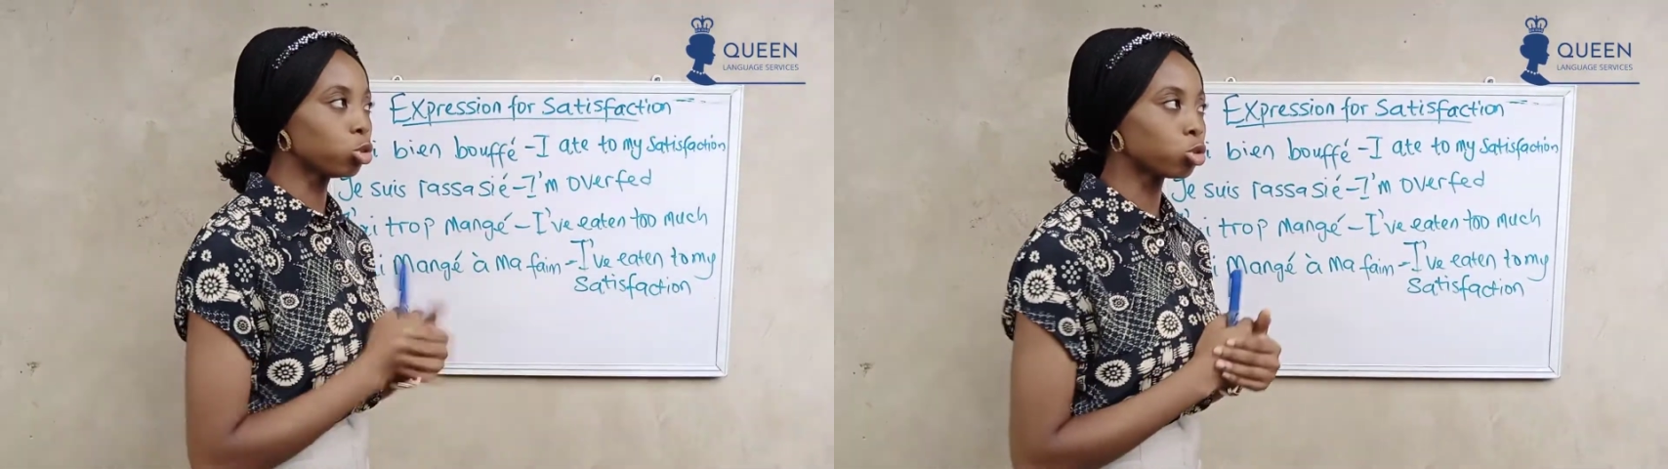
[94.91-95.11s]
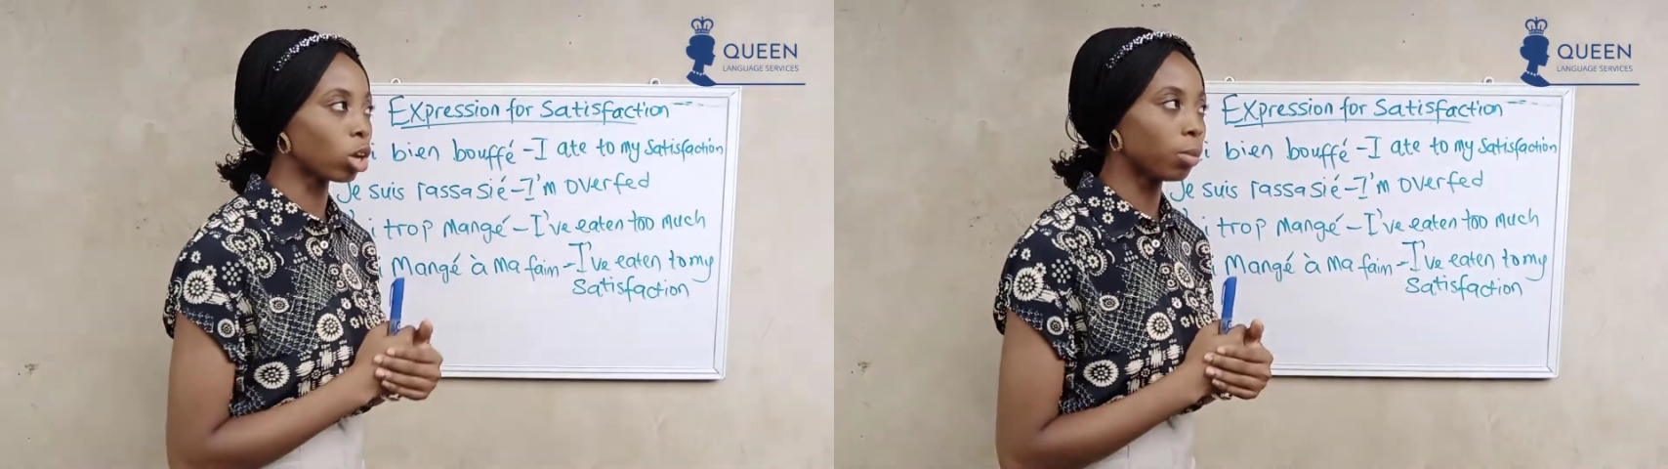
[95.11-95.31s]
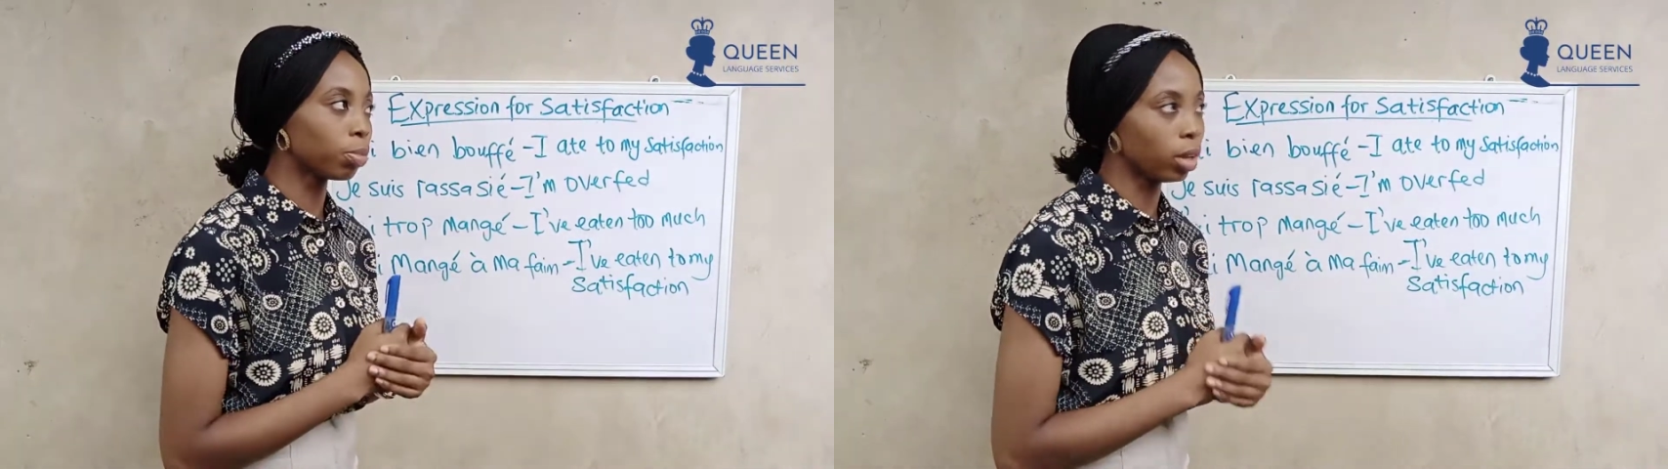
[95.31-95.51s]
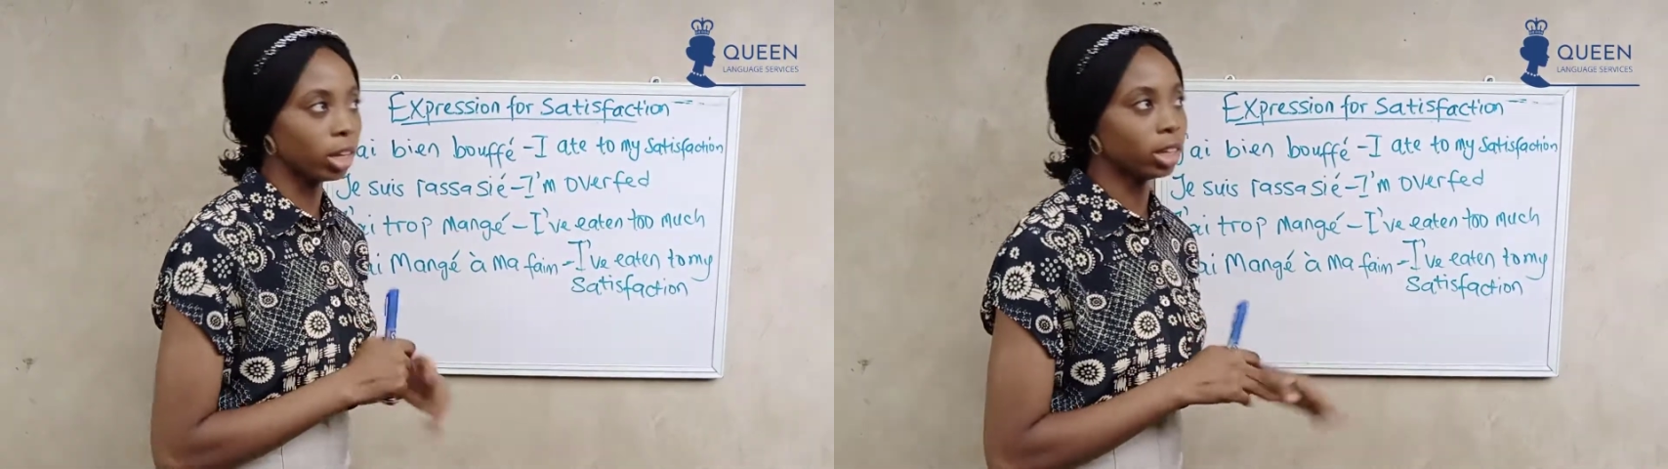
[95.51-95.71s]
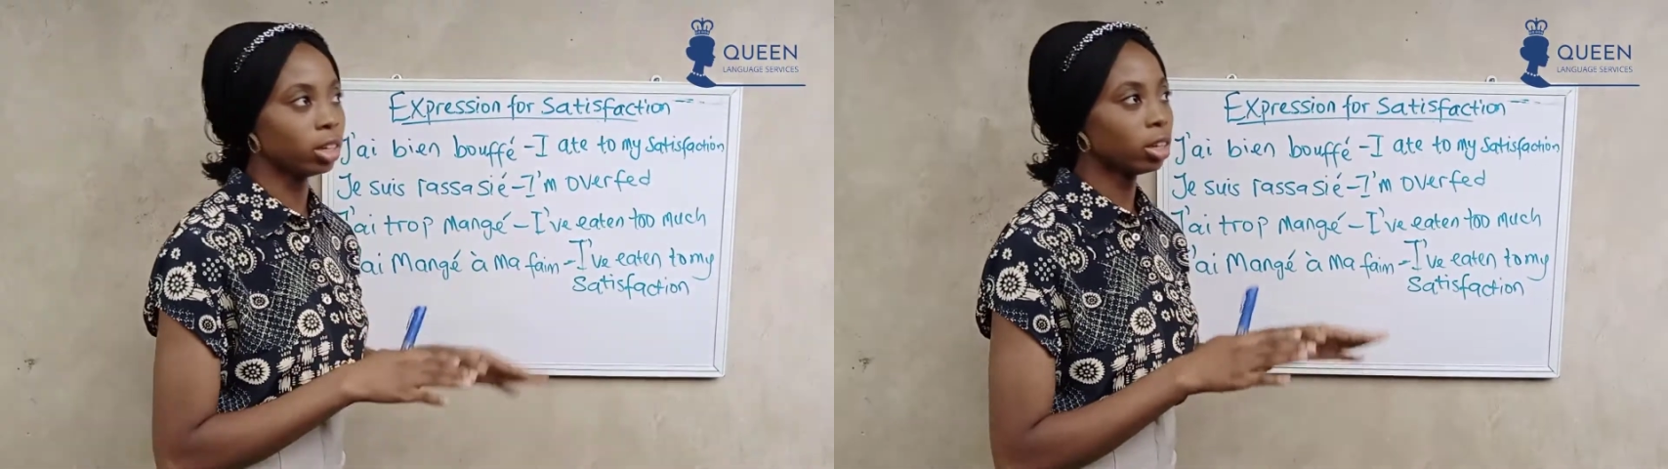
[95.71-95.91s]
you
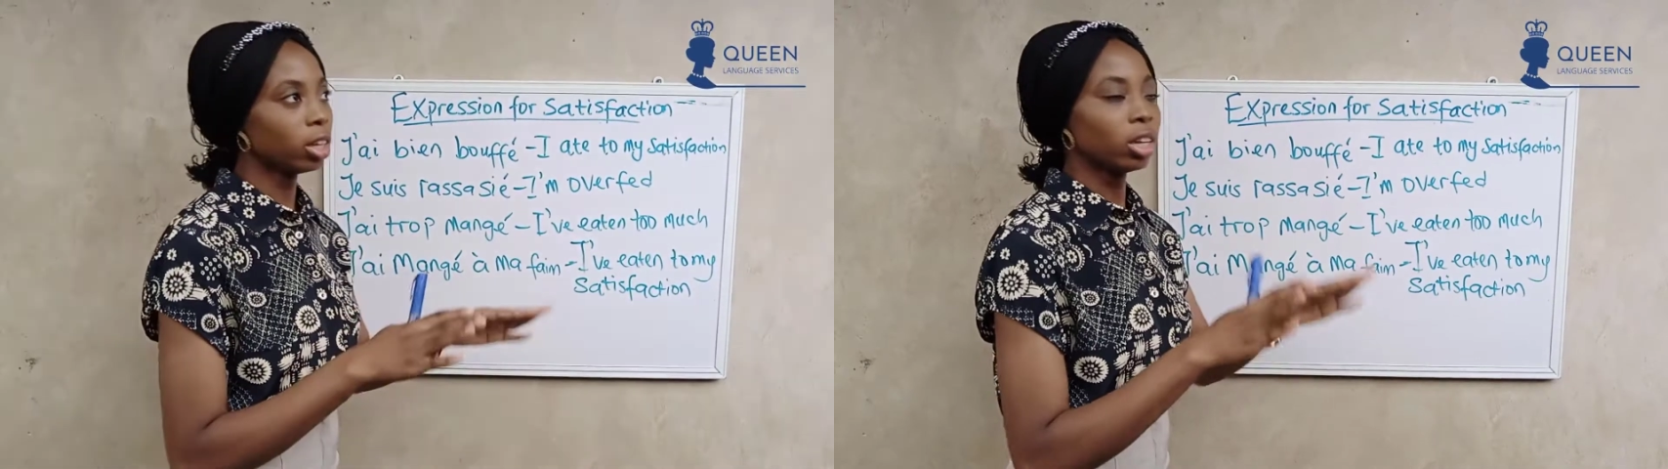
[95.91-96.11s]
something